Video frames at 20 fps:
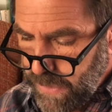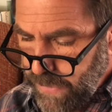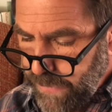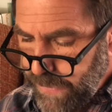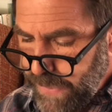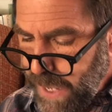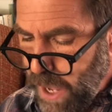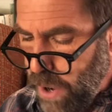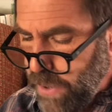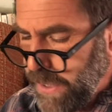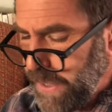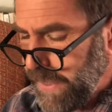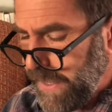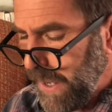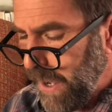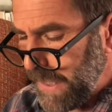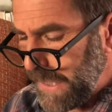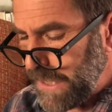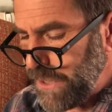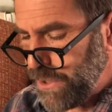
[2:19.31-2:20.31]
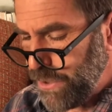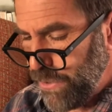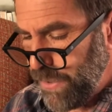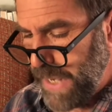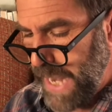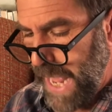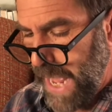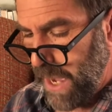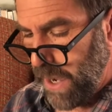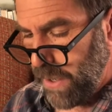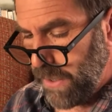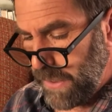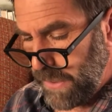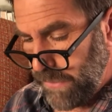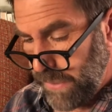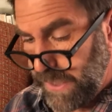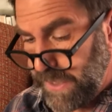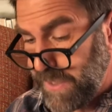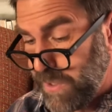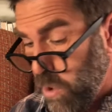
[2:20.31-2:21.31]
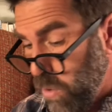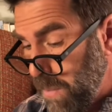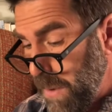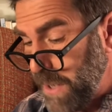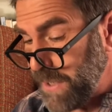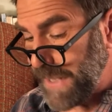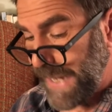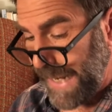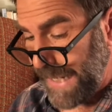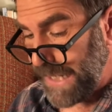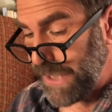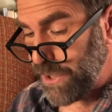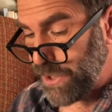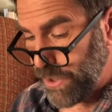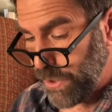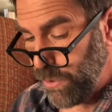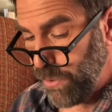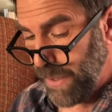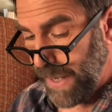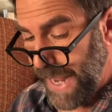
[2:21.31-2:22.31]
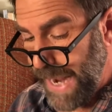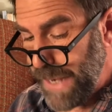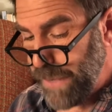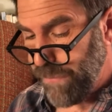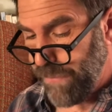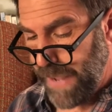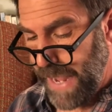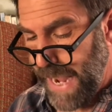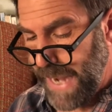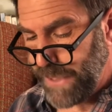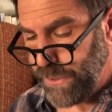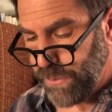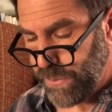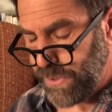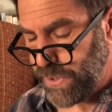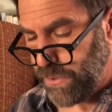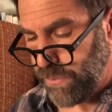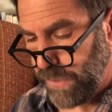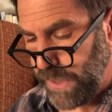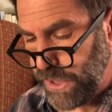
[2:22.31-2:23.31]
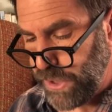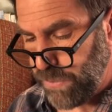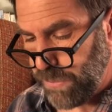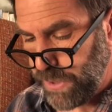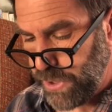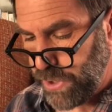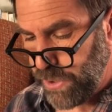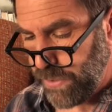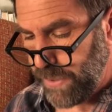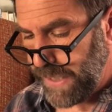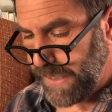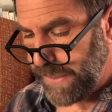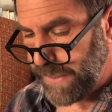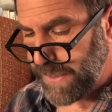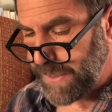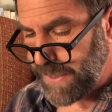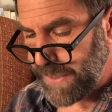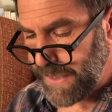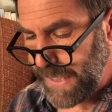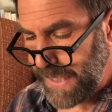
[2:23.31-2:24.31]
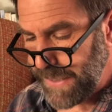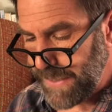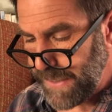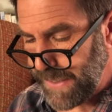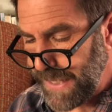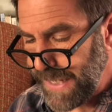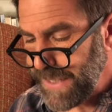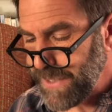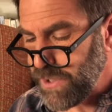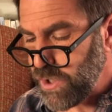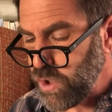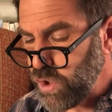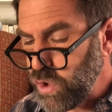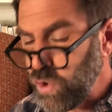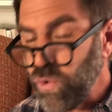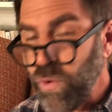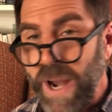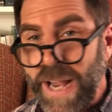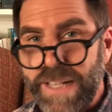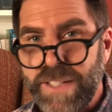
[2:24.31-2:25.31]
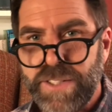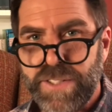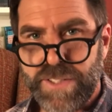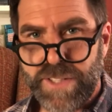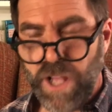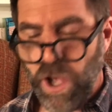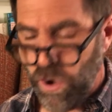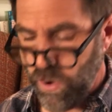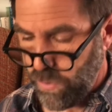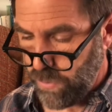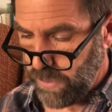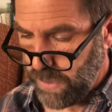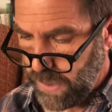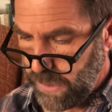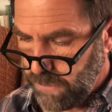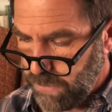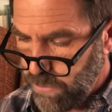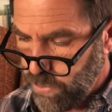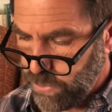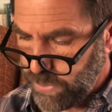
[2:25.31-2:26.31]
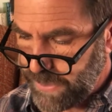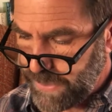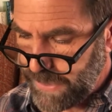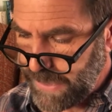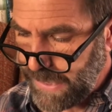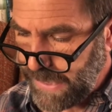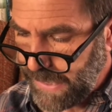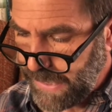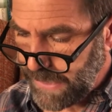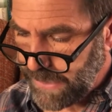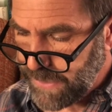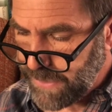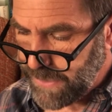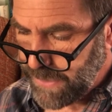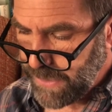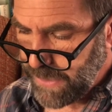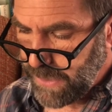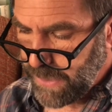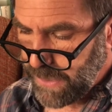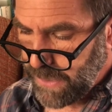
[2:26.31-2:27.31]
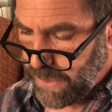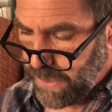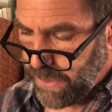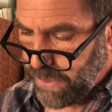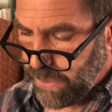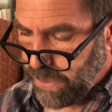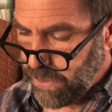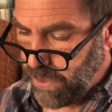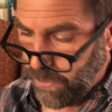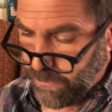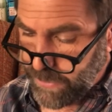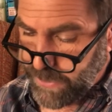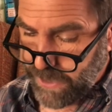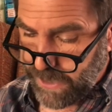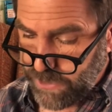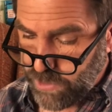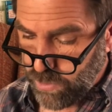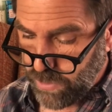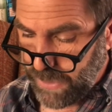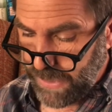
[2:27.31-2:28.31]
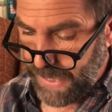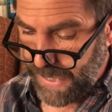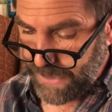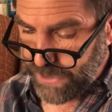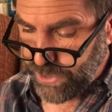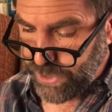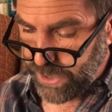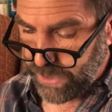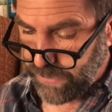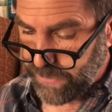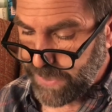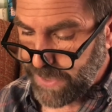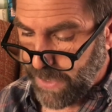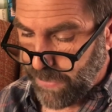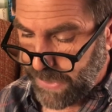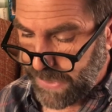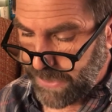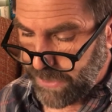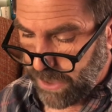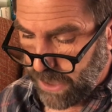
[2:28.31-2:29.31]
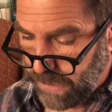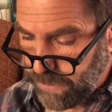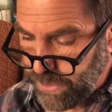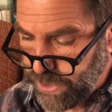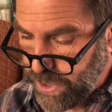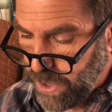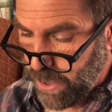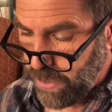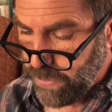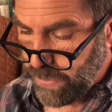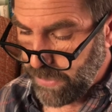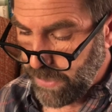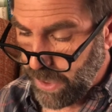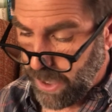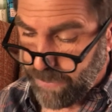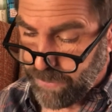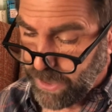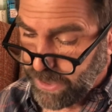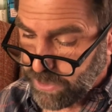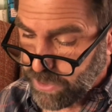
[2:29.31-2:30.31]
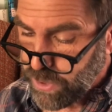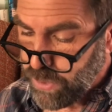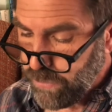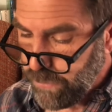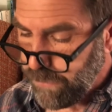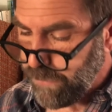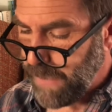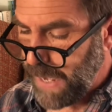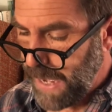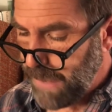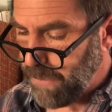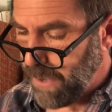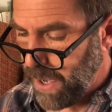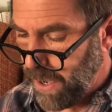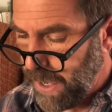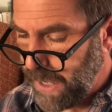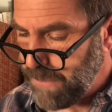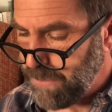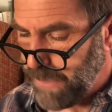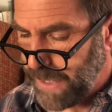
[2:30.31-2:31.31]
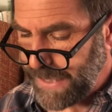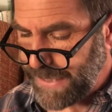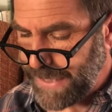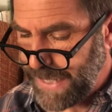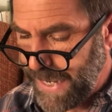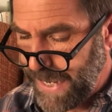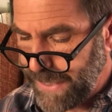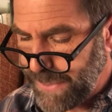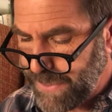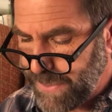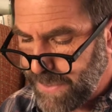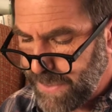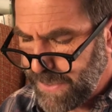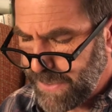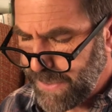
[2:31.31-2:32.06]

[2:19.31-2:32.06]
The only thing I can do now that it's almost getting too late for annuals to reach maturity this season is to direct sow more seeds. Notes I took last year of sowing time show that I'm not too far behind my dates,